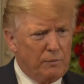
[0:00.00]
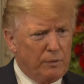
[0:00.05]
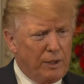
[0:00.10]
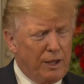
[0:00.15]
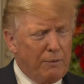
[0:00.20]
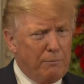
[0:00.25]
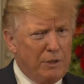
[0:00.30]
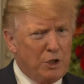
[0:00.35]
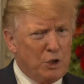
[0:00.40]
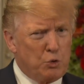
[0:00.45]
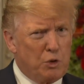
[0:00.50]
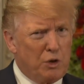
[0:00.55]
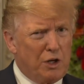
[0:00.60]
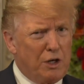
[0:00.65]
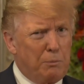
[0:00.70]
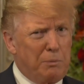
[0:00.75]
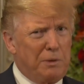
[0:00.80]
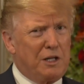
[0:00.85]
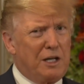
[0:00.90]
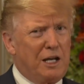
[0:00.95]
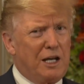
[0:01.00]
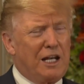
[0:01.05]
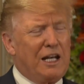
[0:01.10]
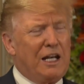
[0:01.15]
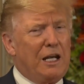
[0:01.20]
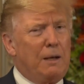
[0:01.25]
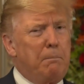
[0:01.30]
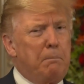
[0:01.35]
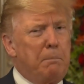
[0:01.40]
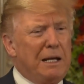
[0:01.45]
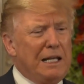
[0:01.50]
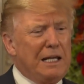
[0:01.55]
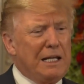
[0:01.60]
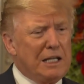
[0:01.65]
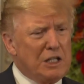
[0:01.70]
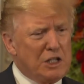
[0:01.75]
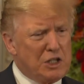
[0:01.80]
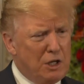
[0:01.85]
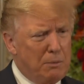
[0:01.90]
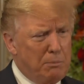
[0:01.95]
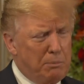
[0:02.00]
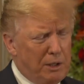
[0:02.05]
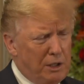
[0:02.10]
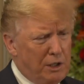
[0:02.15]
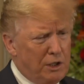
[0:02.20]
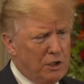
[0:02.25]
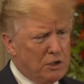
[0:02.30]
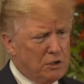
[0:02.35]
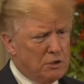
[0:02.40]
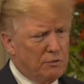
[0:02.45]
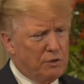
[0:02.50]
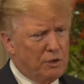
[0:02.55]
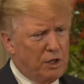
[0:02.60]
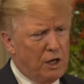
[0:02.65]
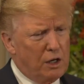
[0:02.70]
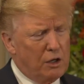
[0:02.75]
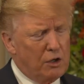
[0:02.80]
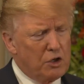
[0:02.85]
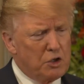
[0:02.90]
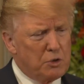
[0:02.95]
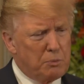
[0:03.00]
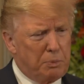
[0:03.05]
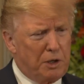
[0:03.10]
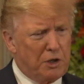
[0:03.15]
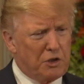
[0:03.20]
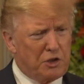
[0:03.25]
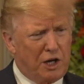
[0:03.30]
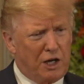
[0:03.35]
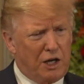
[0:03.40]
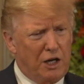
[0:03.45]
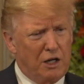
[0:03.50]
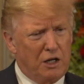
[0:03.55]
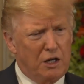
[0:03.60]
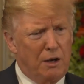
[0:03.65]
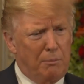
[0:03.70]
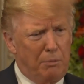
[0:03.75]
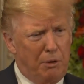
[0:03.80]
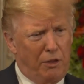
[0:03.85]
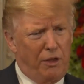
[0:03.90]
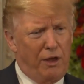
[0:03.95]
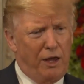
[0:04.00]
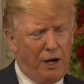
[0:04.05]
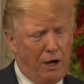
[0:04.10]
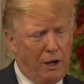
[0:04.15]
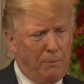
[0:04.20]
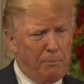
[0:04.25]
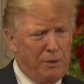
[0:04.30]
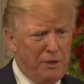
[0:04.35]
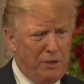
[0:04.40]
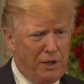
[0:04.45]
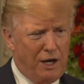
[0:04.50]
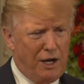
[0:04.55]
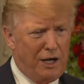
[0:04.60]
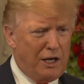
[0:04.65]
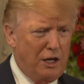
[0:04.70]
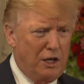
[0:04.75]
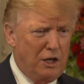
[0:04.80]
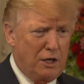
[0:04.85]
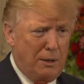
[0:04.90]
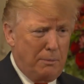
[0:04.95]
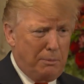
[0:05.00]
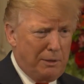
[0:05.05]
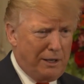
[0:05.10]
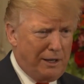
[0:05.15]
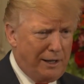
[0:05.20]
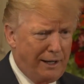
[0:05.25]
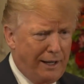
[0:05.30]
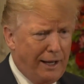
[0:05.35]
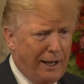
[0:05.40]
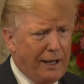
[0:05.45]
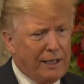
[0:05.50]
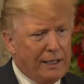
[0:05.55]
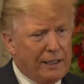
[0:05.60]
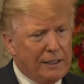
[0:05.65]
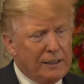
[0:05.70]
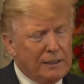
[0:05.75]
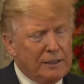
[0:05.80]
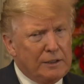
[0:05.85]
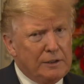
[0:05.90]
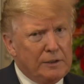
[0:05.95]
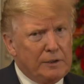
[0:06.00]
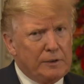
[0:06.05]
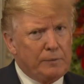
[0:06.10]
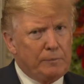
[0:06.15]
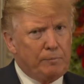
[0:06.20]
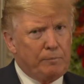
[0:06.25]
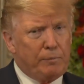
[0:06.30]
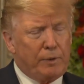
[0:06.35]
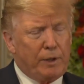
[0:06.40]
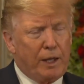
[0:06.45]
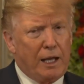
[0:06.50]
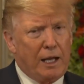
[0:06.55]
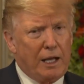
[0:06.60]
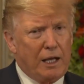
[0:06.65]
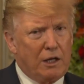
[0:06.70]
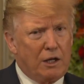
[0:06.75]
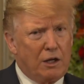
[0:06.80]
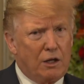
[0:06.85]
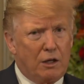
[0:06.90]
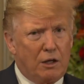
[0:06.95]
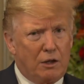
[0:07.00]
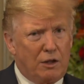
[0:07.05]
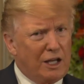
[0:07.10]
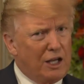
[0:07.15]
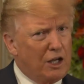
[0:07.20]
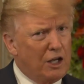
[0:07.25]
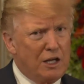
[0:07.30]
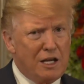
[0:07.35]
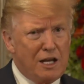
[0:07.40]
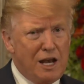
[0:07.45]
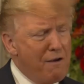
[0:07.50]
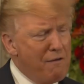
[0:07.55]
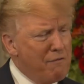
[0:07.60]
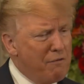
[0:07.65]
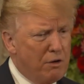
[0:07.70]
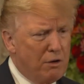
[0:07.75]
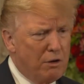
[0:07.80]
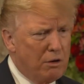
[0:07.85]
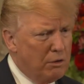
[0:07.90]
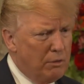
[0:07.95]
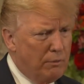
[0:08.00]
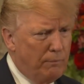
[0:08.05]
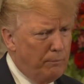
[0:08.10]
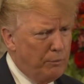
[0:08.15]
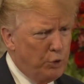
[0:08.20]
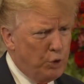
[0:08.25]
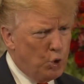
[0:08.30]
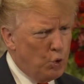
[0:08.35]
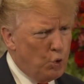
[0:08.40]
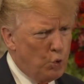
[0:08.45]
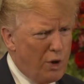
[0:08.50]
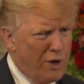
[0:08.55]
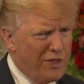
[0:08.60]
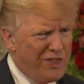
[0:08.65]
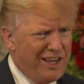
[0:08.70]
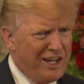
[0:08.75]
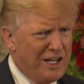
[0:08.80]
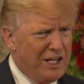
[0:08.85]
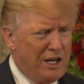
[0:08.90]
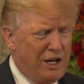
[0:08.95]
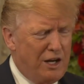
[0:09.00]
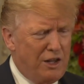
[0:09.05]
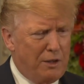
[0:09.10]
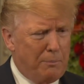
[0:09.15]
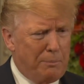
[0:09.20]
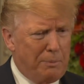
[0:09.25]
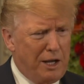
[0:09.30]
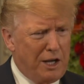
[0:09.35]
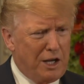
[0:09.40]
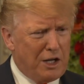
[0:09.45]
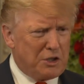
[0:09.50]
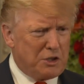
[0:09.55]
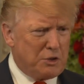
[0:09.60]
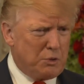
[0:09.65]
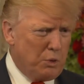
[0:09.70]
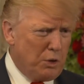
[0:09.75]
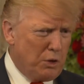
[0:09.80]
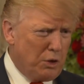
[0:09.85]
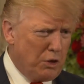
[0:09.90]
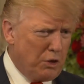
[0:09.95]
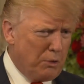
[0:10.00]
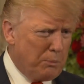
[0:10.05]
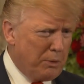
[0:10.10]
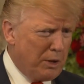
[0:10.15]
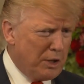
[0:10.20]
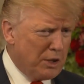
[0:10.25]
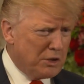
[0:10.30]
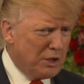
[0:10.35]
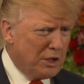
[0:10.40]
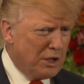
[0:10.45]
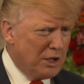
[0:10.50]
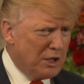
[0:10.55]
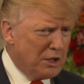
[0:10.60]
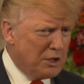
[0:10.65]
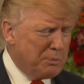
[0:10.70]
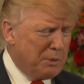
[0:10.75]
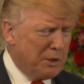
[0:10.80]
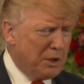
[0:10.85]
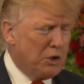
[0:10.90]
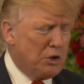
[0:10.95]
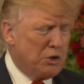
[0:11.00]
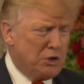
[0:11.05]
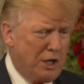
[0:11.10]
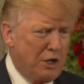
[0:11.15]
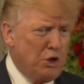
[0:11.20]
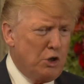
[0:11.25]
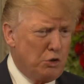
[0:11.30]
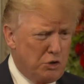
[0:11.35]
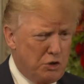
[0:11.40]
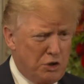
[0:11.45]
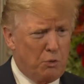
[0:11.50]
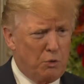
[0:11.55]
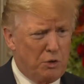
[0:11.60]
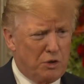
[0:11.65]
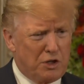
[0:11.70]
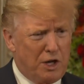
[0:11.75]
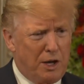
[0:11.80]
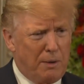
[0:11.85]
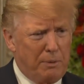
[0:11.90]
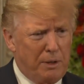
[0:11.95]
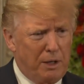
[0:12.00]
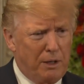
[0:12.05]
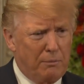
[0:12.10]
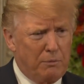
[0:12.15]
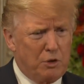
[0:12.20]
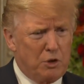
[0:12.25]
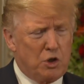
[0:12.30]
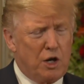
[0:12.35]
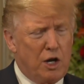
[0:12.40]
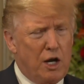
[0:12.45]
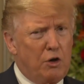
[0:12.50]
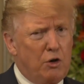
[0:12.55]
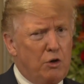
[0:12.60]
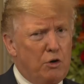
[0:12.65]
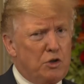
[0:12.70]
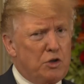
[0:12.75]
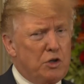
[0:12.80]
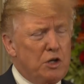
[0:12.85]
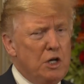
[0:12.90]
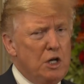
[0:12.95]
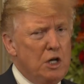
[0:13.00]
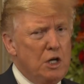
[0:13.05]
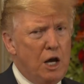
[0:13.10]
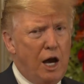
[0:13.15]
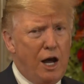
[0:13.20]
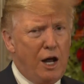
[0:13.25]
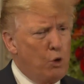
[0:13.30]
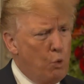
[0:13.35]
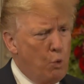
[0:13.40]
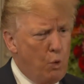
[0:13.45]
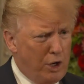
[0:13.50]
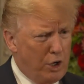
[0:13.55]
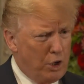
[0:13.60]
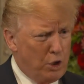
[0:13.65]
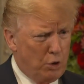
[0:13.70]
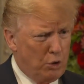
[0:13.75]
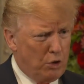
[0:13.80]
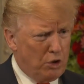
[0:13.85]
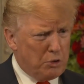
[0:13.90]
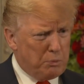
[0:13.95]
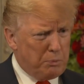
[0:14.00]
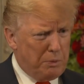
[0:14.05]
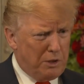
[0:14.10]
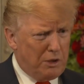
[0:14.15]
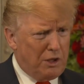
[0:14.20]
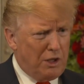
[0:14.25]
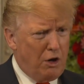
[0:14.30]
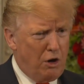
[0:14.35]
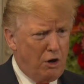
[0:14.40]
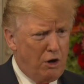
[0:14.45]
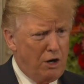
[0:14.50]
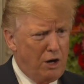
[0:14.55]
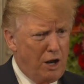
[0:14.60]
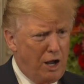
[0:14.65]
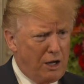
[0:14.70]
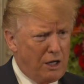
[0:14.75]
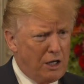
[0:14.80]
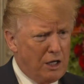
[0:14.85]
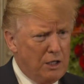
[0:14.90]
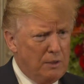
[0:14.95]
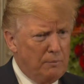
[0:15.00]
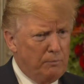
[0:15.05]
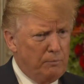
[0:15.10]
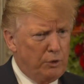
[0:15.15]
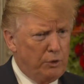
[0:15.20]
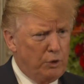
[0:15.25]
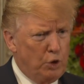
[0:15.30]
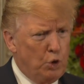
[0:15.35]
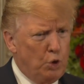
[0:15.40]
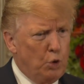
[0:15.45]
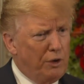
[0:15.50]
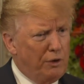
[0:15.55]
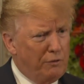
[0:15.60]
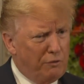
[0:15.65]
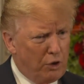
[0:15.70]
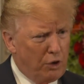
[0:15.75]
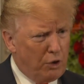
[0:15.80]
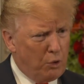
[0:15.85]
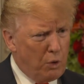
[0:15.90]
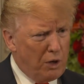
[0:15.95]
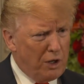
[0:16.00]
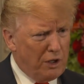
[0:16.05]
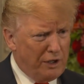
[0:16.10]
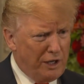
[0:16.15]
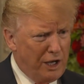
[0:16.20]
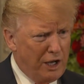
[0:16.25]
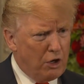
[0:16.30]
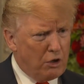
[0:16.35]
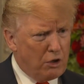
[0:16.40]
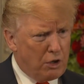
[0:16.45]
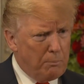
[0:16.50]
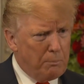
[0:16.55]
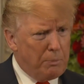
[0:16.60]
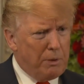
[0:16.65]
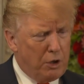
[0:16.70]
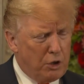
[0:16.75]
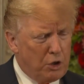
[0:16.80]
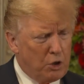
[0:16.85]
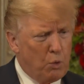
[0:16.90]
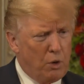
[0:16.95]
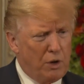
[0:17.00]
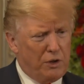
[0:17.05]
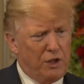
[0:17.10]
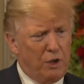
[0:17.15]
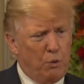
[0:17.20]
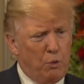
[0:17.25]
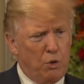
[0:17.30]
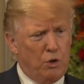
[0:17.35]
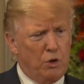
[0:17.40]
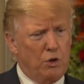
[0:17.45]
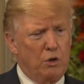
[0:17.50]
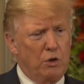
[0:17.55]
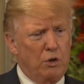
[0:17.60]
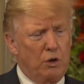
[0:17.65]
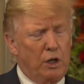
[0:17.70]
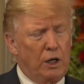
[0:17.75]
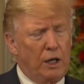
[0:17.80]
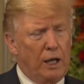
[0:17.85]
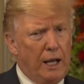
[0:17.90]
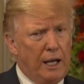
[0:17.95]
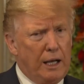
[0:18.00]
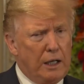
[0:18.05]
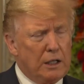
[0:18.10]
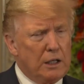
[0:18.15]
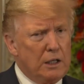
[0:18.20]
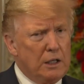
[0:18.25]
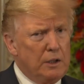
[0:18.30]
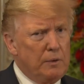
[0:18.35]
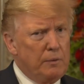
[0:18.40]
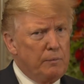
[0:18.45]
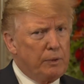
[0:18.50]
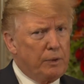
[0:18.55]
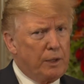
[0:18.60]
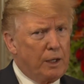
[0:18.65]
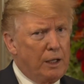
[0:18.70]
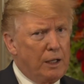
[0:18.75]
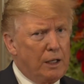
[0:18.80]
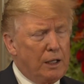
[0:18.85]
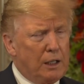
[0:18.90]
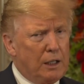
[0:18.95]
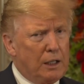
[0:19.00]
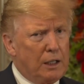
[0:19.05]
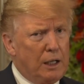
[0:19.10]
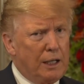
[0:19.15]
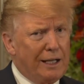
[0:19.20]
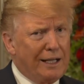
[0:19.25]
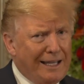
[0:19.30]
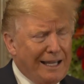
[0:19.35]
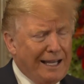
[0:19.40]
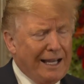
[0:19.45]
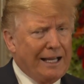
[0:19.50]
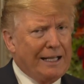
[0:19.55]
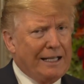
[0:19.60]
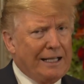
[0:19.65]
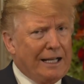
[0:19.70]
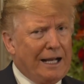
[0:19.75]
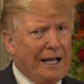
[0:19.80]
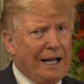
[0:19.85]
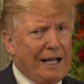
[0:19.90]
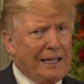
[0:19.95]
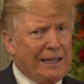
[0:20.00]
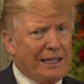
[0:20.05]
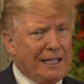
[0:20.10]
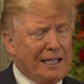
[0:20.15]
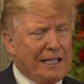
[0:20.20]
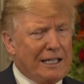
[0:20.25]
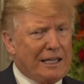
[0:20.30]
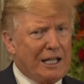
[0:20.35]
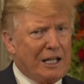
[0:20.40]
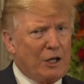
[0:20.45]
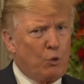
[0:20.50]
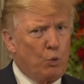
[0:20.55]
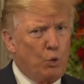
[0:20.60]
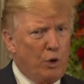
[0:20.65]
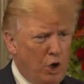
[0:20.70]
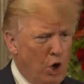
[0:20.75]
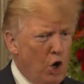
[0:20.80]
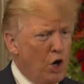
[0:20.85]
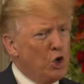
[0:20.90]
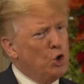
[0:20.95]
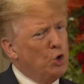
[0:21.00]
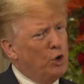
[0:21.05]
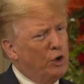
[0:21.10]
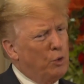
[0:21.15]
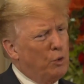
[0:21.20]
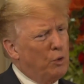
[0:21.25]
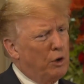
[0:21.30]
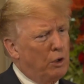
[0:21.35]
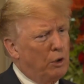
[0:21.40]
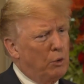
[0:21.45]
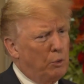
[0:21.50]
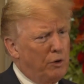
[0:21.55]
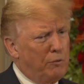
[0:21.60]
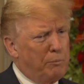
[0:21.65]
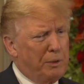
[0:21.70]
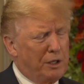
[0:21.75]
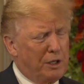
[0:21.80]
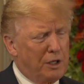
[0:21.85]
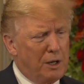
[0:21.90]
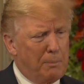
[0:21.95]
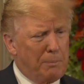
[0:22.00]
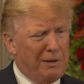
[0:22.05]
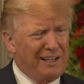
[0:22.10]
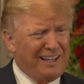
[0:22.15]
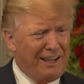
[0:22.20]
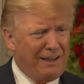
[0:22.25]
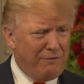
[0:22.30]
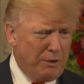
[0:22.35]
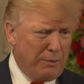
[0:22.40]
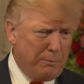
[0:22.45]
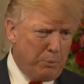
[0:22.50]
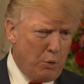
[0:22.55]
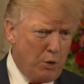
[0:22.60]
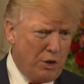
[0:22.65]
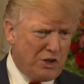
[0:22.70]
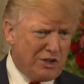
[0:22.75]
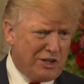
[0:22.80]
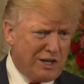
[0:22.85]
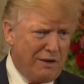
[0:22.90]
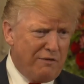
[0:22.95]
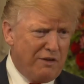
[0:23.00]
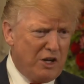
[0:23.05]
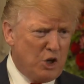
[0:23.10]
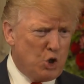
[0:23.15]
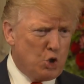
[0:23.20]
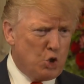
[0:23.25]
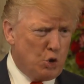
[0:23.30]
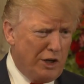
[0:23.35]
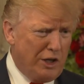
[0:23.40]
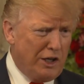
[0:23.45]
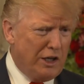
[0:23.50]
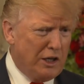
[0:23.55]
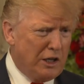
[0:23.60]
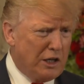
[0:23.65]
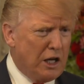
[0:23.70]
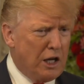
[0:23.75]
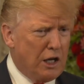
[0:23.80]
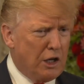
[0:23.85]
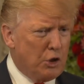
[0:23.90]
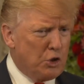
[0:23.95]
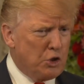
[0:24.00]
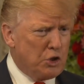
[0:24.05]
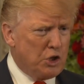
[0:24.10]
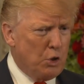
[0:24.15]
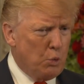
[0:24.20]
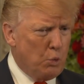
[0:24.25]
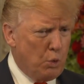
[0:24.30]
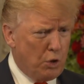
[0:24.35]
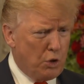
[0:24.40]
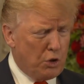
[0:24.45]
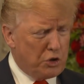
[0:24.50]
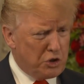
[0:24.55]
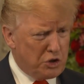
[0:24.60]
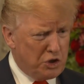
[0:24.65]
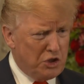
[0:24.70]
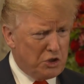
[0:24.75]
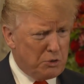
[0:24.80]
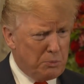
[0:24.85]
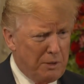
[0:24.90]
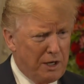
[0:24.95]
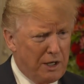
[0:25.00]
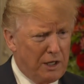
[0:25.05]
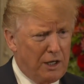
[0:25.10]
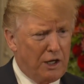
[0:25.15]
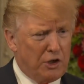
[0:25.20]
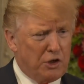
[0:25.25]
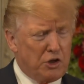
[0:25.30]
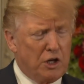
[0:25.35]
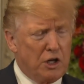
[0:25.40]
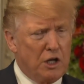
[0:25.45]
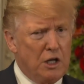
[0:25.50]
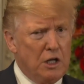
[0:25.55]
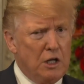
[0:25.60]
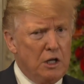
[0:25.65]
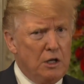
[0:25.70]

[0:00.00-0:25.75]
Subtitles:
That means we're going to be taking in billions and billions of dollars, plus I can double that up and then I can double it again. And they could never do what they did in the past with other presidents because, and you see what's happening. I mean, China is, I don't want to do this, but they are not doing very well now compared to what they were doing. And again, I think that we are doing well. We picked up $11.7 trillion in worth since my election,